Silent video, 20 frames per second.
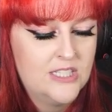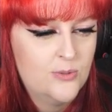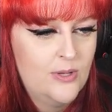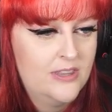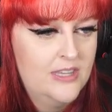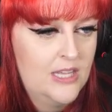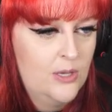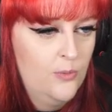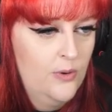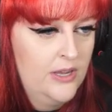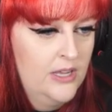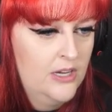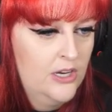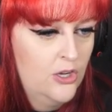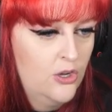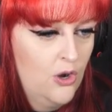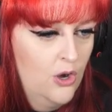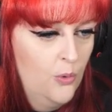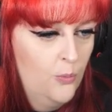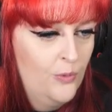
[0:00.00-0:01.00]
So I think we're going to
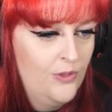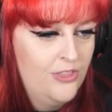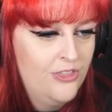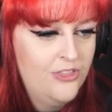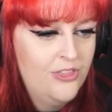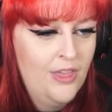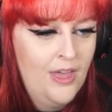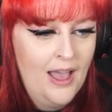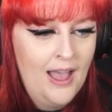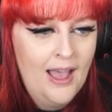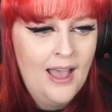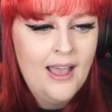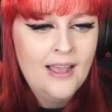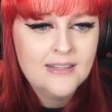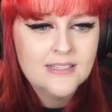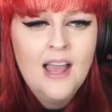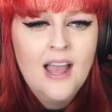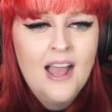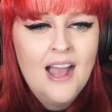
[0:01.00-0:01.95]
go with that.